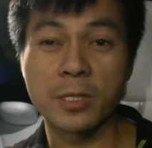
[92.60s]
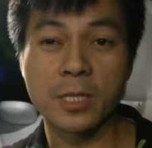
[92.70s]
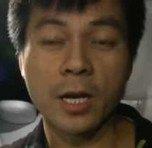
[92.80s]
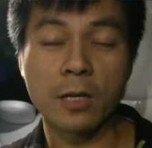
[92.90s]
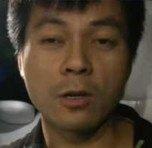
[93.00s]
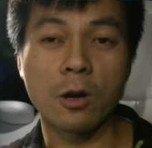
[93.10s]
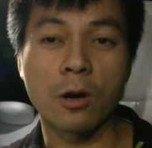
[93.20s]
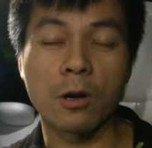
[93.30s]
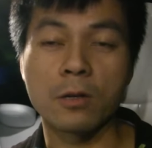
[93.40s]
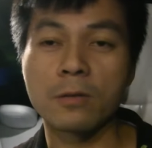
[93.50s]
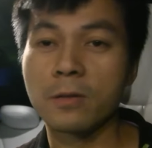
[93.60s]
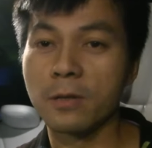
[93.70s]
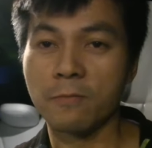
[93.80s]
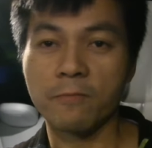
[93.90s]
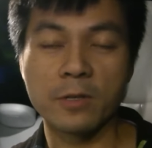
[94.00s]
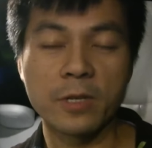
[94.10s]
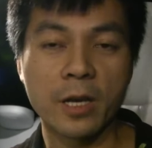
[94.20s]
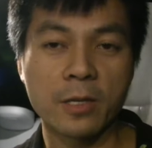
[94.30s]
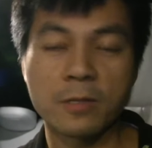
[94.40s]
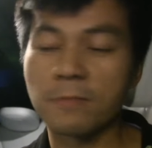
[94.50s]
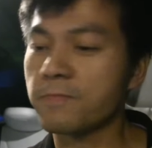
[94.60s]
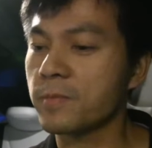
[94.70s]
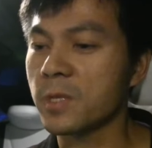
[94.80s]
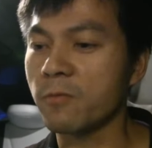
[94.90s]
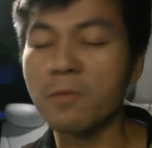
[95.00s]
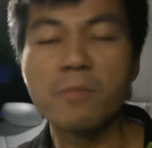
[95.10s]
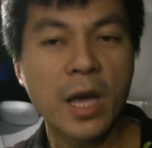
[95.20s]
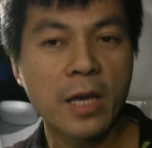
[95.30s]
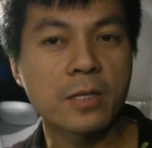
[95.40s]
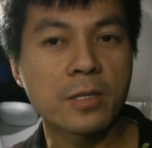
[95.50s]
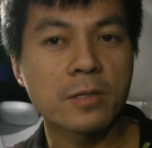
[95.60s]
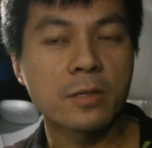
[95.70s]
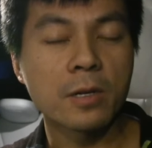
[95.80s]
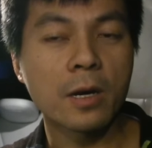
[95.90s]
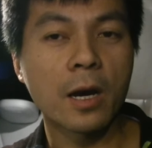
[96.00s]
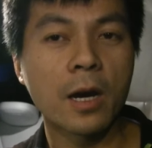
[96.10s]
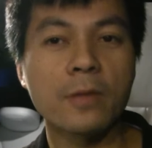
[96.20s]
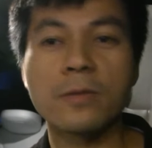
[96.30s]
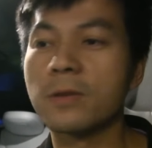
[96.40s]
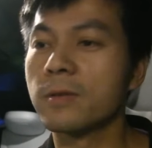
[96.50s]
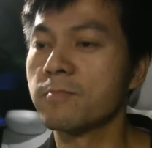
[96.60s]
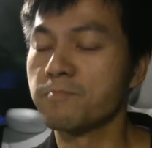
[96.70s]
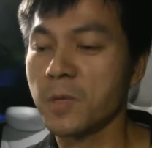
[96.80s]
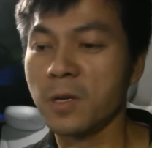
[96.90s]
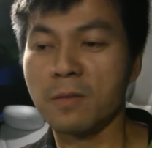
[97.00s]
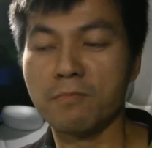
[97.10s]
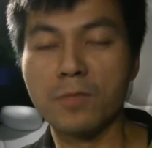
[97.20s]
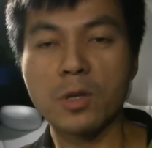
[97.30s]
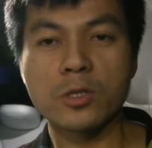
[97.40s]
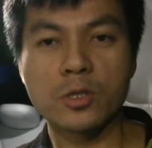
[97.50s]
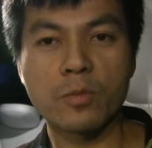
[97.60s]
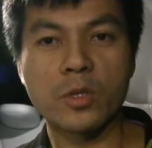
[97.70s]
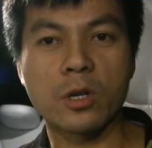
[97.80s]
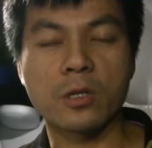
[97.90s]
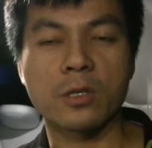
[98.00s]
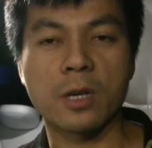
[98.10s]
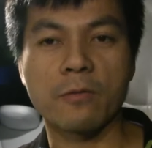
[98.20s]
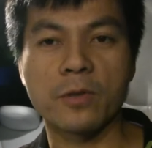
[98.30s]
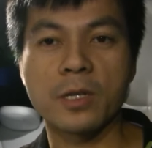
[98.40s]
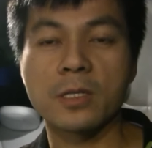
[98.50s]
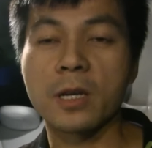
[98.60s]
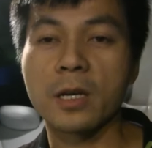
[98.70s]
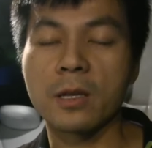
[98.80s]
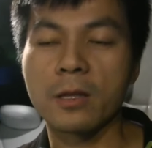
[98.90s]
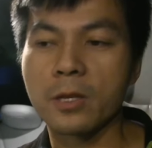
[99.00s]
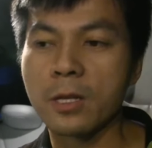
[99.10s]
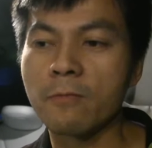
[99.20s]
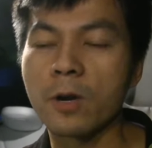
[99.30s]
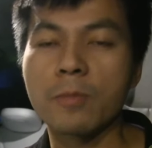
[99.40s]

the second car will get the remains. And most superchargers nowadays, they can deliver